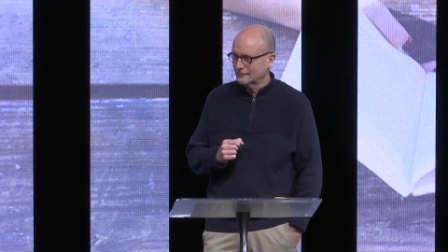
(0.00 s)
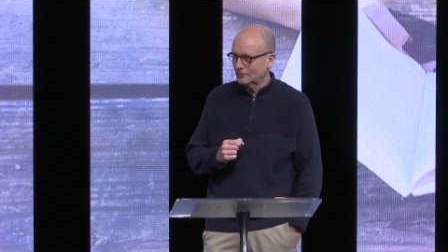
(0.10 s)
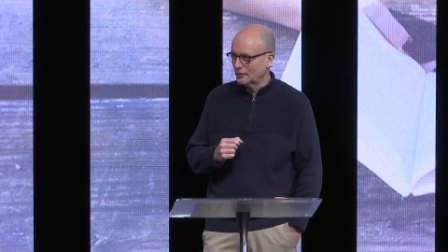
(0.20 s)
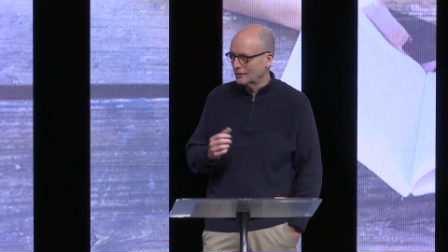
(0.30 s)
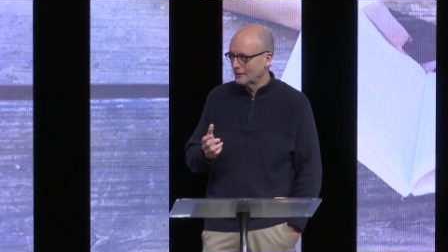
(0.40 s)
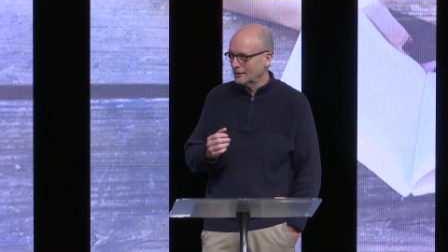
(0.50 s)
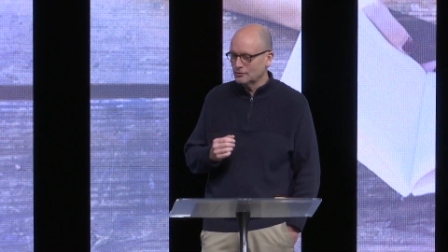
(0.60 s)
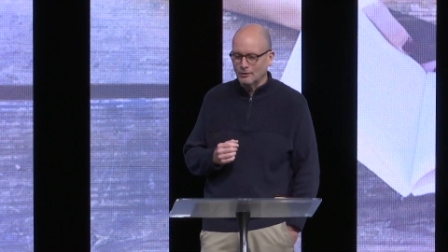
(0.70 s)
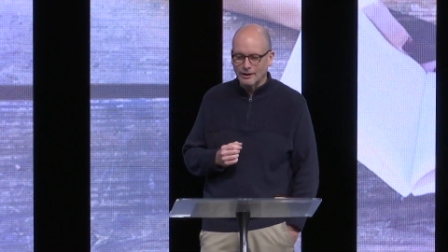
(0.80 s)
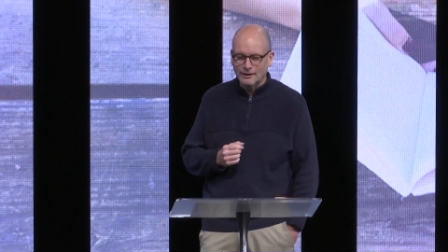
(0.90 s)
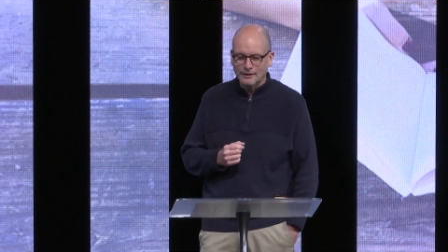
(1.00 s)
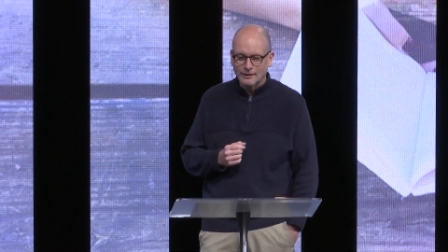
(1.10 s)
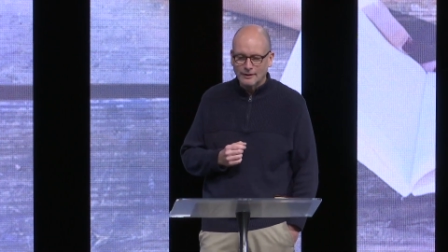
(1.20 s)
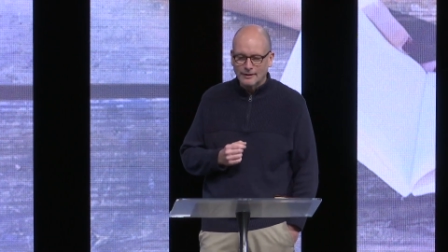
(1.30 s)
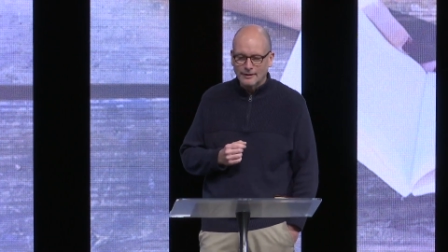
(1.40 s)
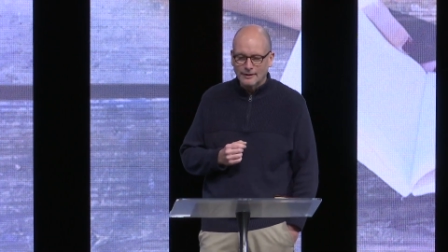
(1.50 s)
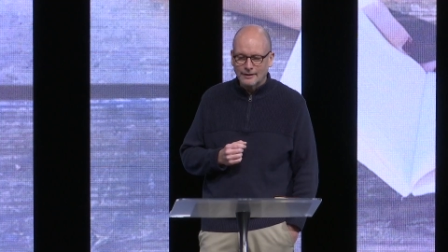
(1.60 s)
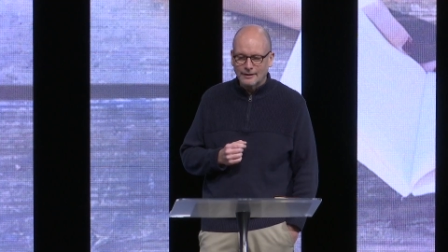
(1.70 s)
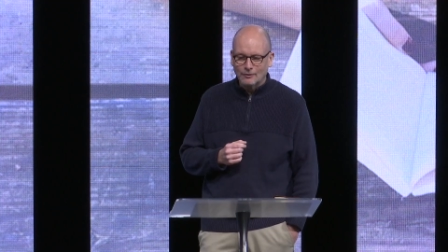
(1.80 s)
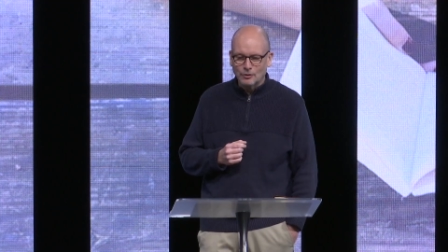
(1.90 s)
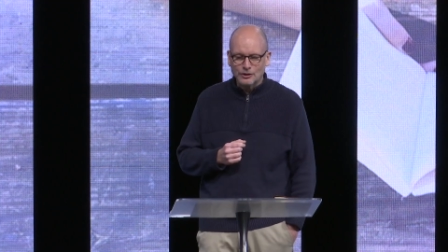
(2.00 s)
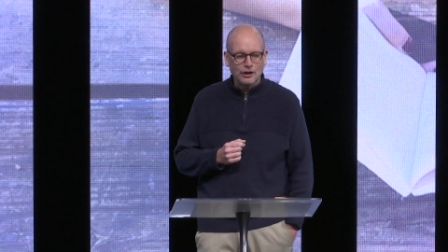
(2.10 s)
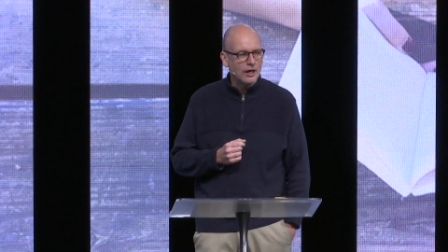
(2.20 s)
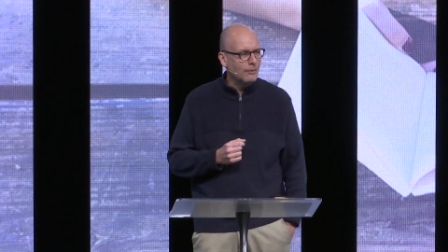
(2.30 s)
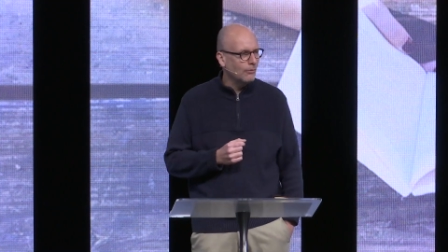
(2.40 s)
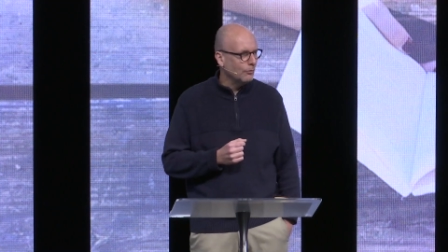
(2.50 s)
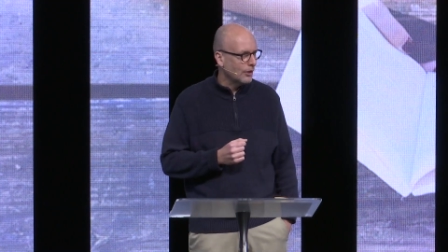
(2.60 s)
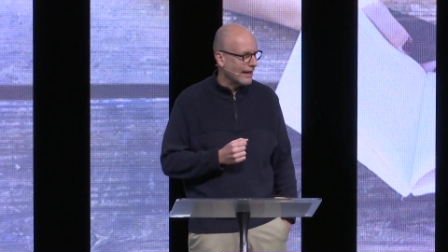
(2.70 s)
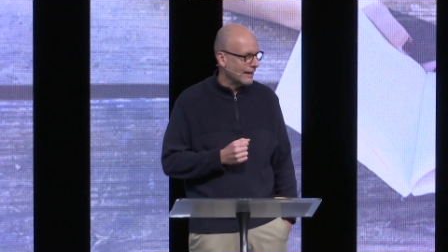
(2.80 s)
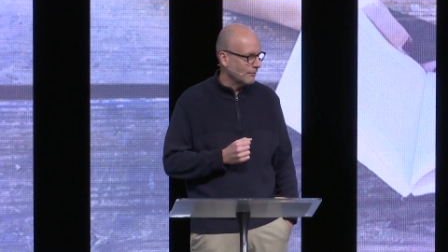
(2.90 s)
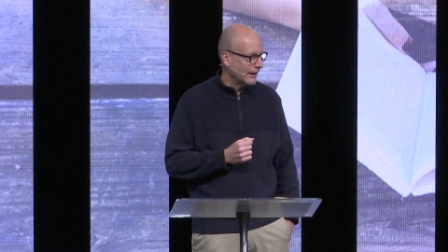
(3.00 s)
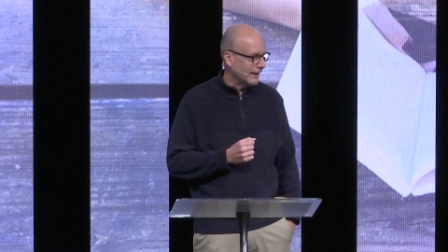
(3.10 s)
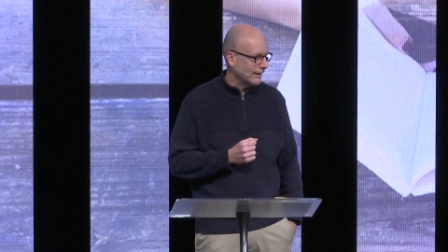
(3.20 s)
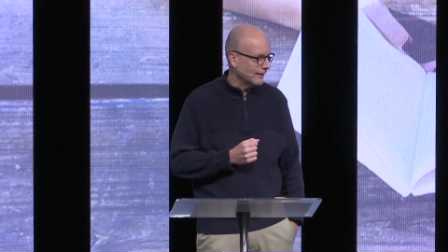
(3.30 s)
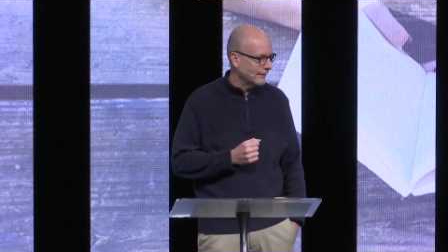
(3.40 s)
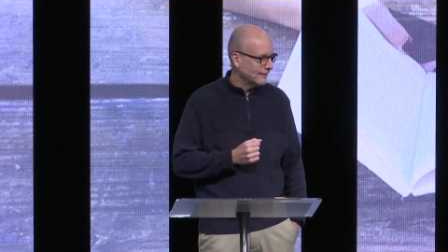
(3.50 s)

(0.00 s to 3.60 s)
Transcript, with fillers: Or, or here's one uh, when you humble brag about it.